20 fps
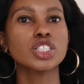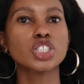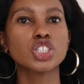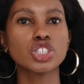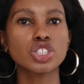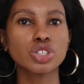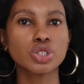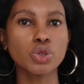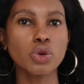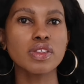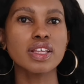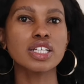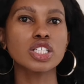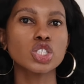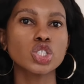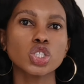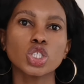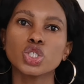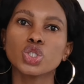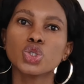just so that
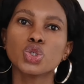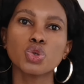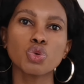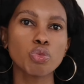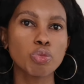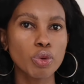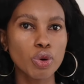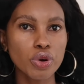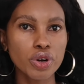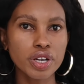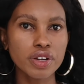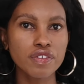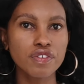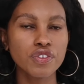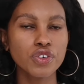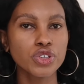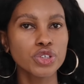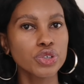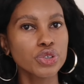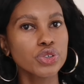it's not too boring
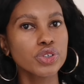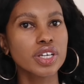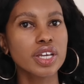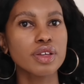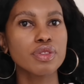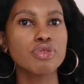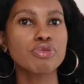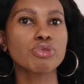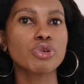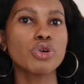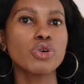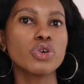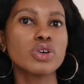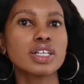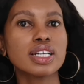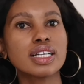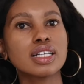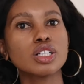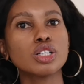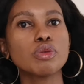for you, you can throw on
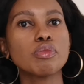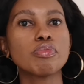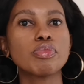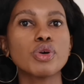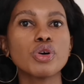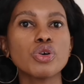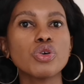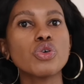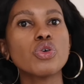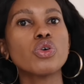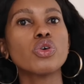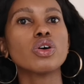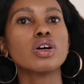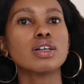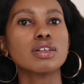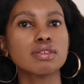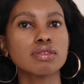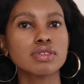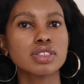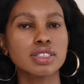a little bow
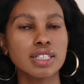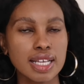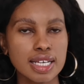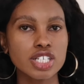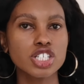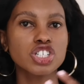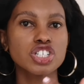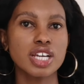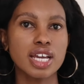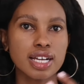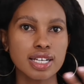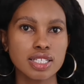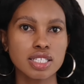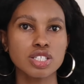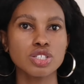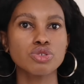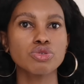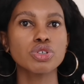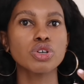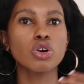/
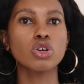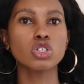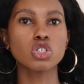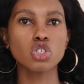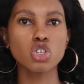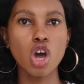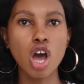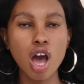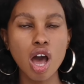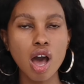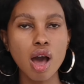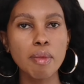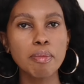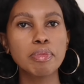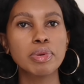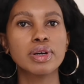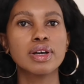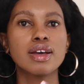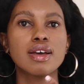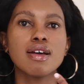accessory on
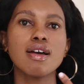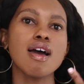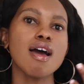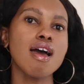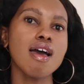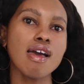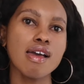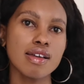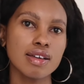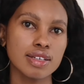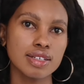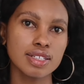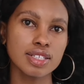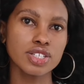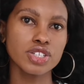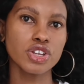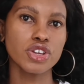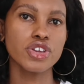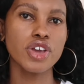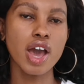top.
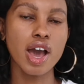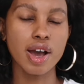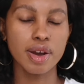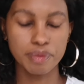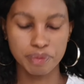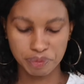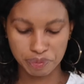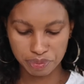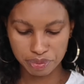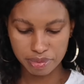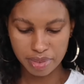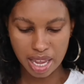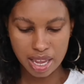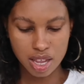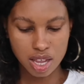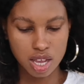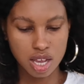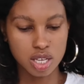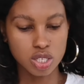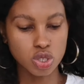And yeah,
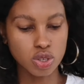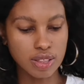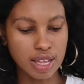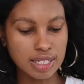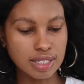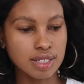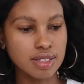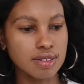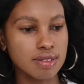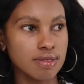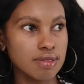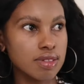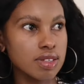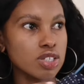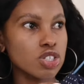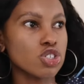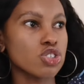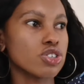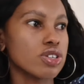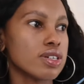so that's
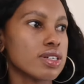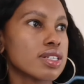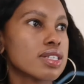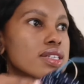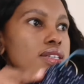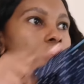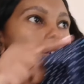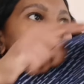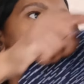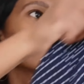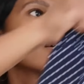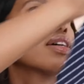this shirt.